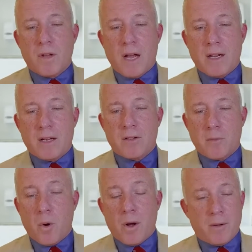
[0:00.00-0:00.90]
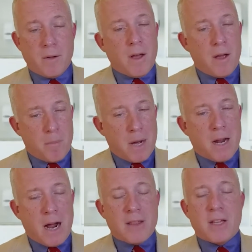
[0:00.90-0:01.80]
data to point. But
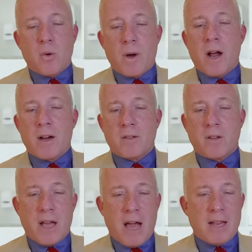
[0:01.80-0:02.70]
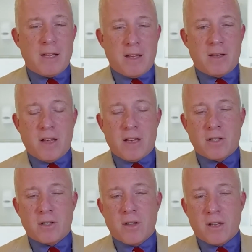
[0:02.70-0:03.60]
I think, quite honestly, any of these
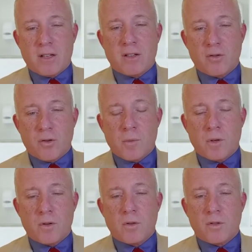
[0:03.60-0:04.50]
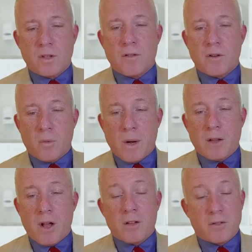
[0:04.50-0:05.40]
agents that can contribute to significant weight
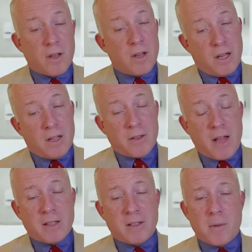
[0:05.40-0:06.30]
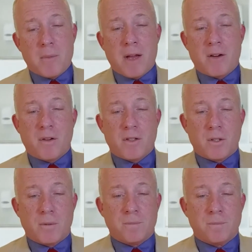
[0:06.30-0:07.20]
loss is likely to be
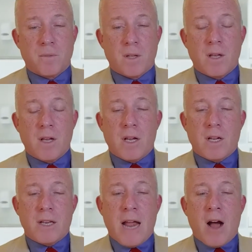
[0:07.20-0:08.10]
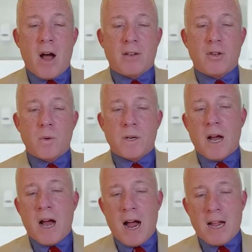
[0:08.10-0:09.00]
beneficial. Now, I do want to
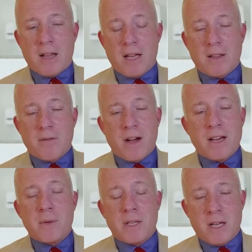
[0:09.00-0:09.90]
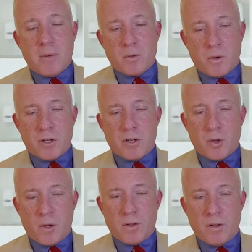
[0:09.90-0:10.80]
highlight that vitamin E was one of your
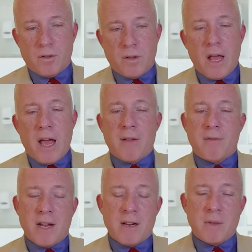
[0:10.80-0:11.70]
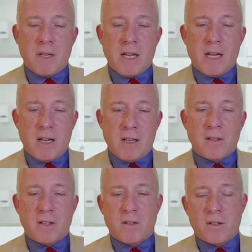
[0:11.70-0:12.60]
choices, and vitamin E is
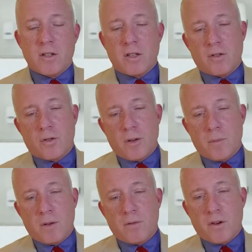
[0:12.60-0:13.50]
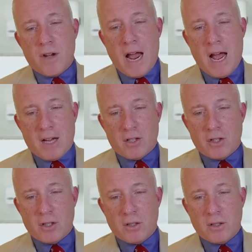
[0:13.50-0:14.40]
considered a treatment for NASH,